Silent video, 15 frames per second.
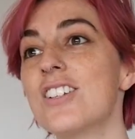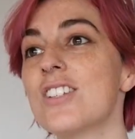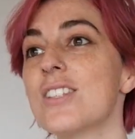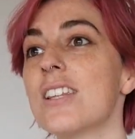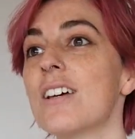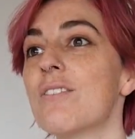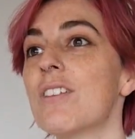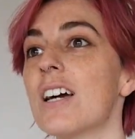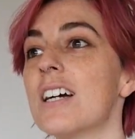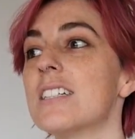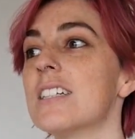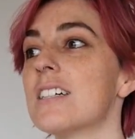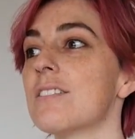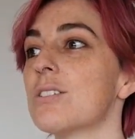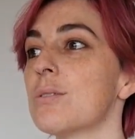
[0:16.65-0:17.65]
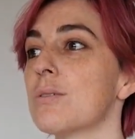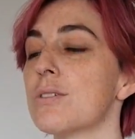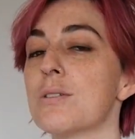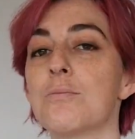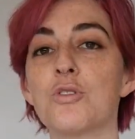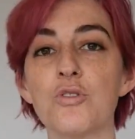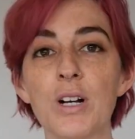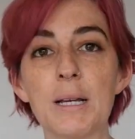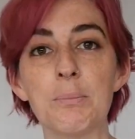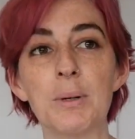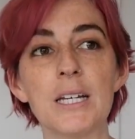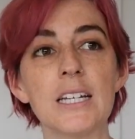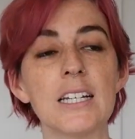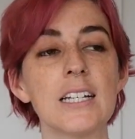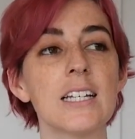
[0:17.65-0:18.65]
just love the idea of doing some
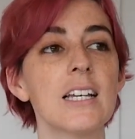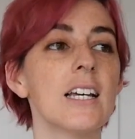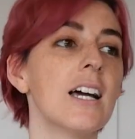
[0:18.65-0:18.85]
draping.